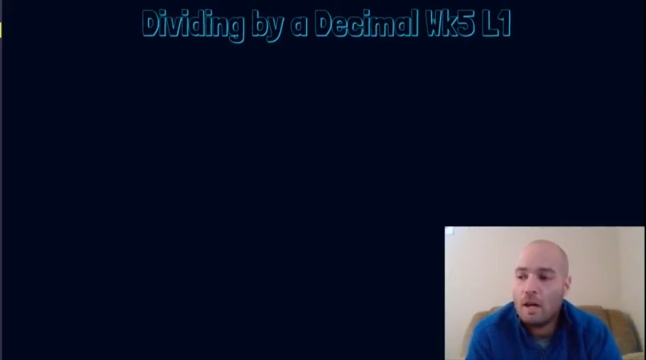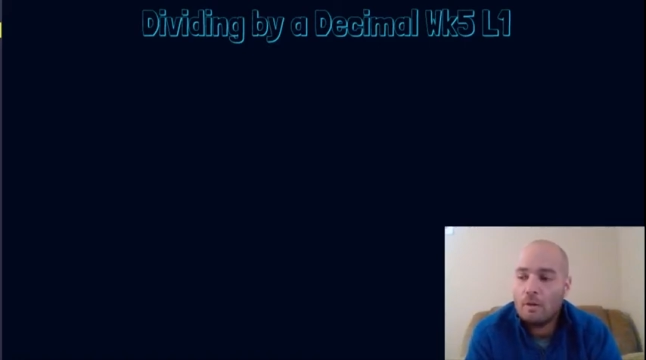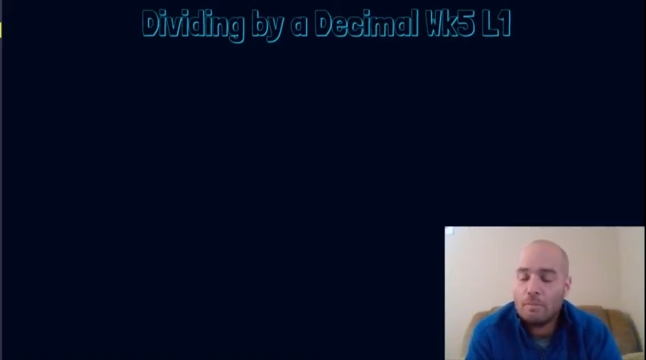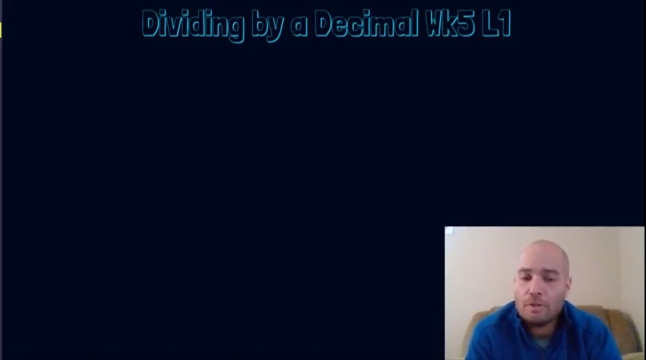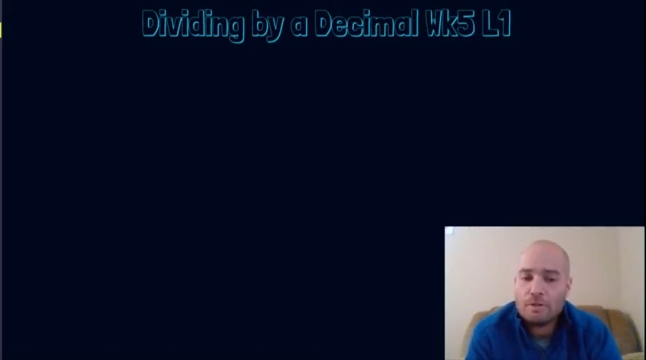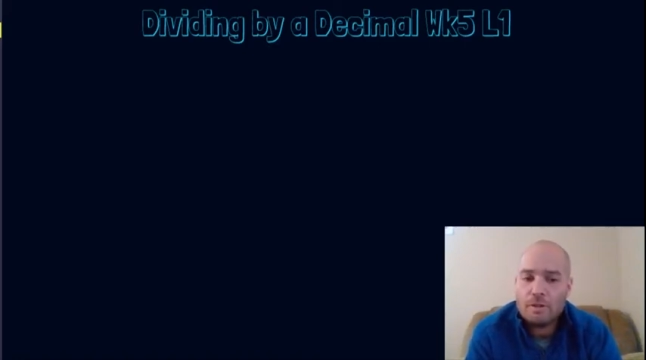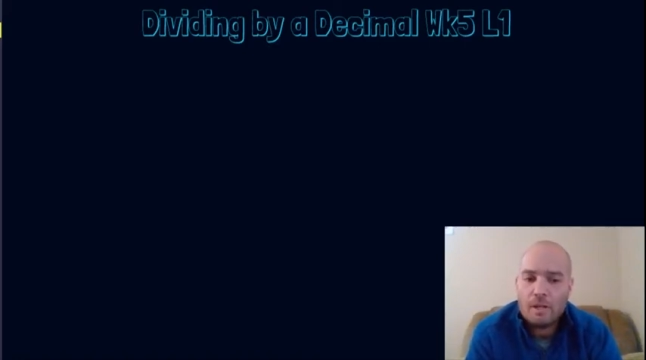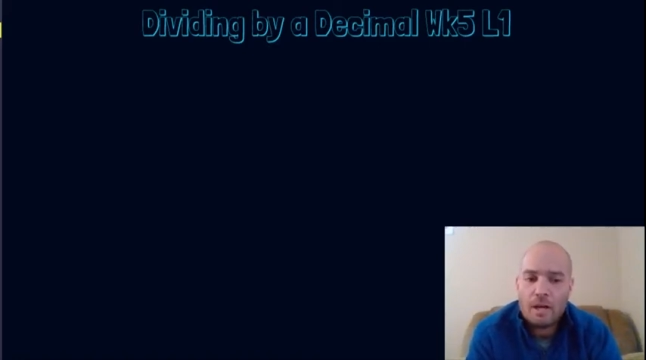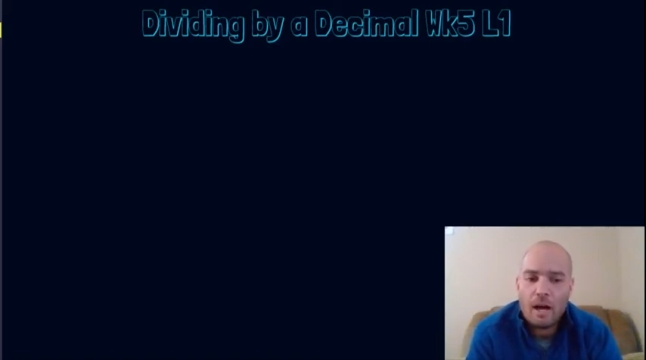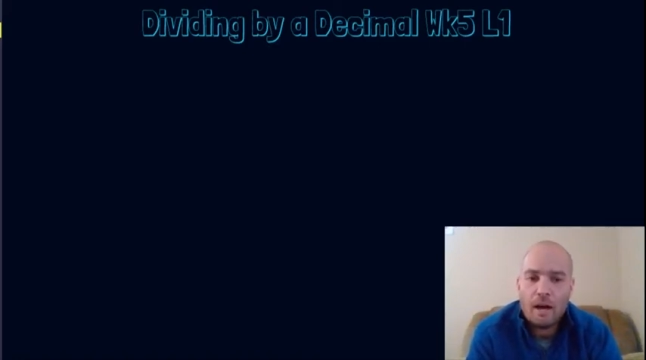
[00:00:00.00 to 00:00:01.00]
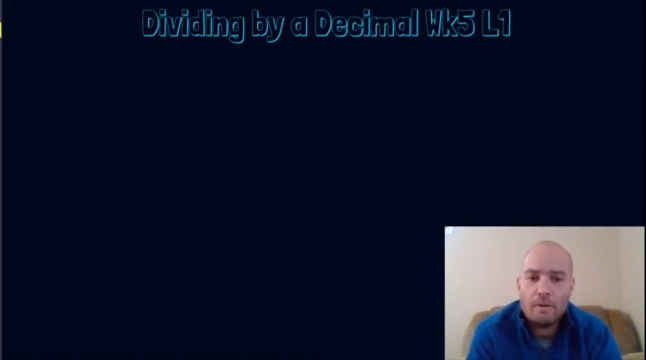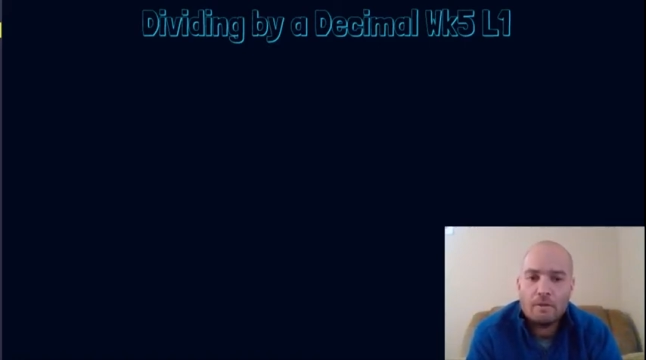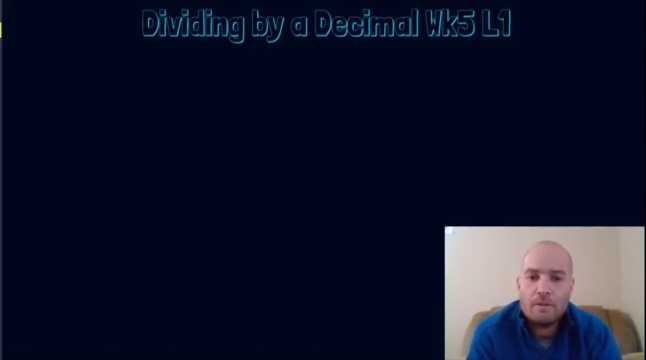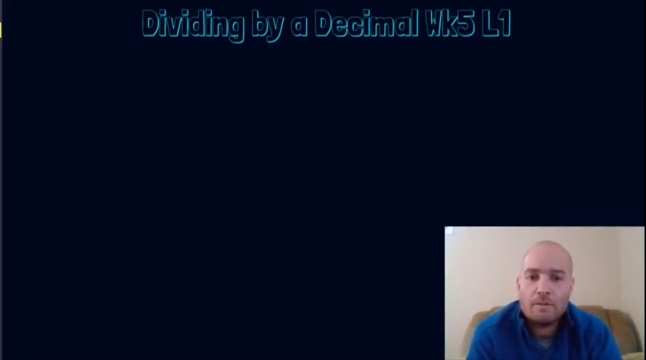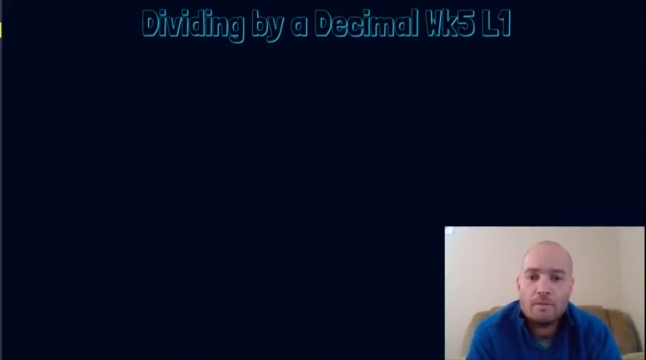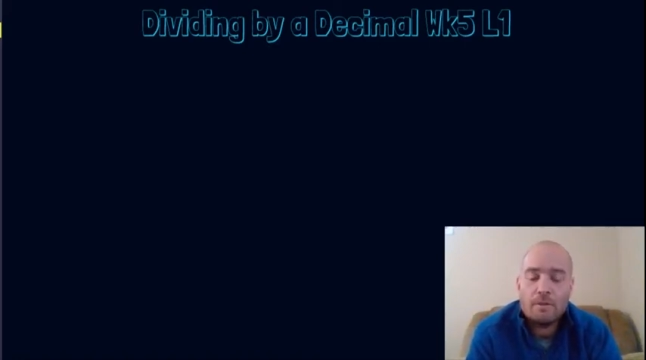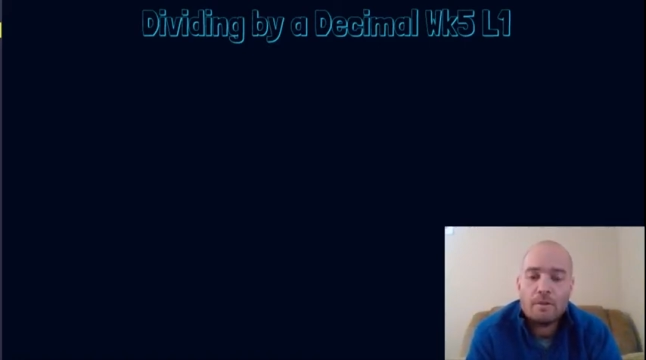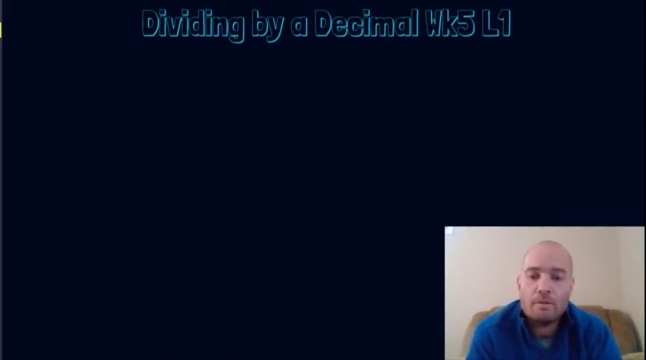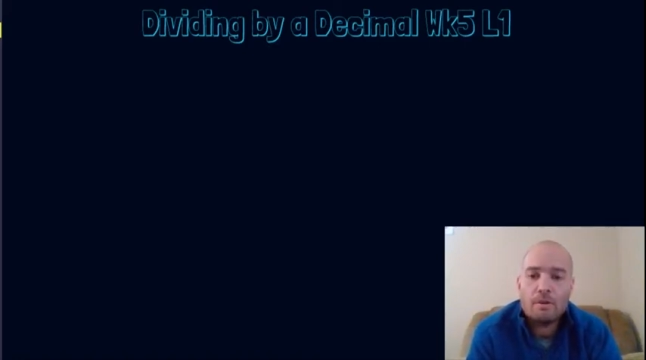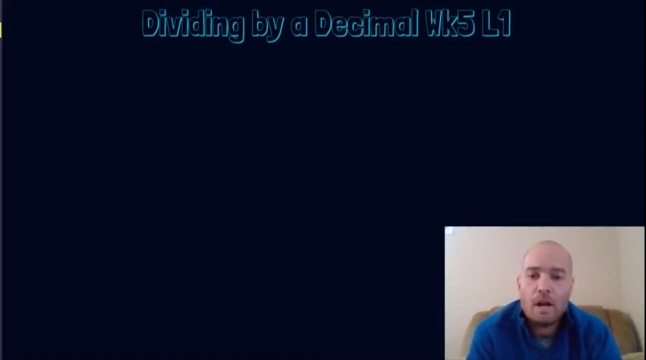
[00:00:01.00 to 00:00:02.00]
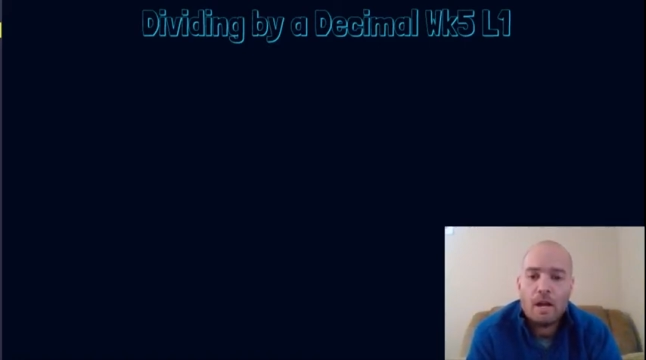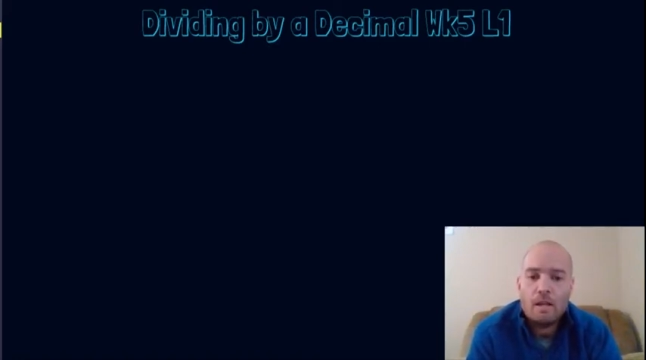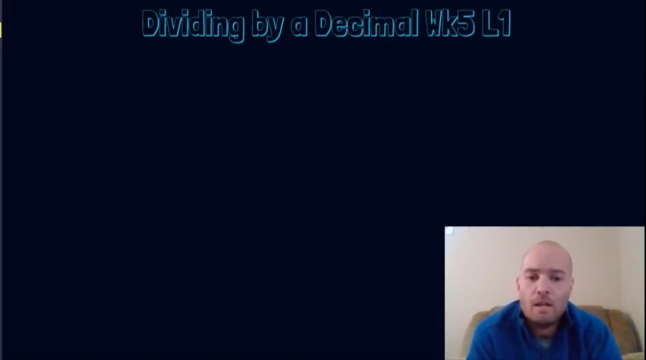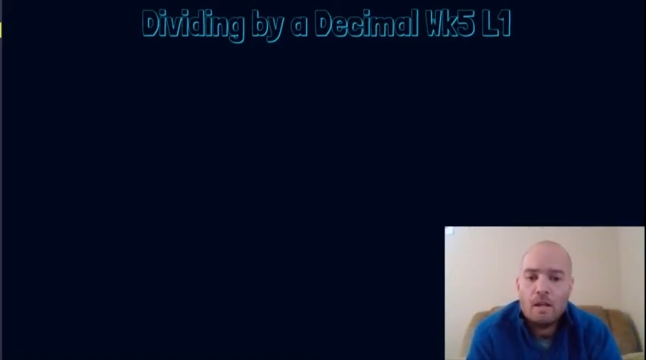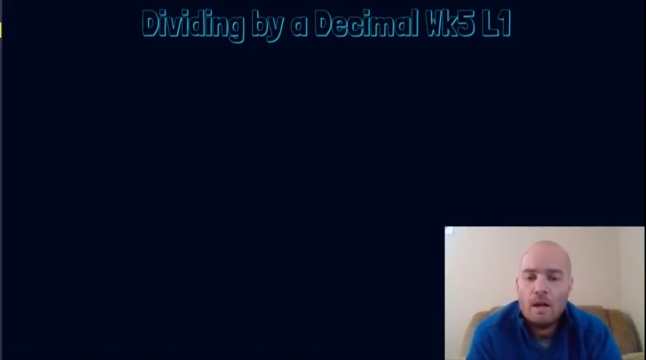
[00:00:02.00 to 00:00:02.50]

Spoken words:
Elementary, teaching 5th grade.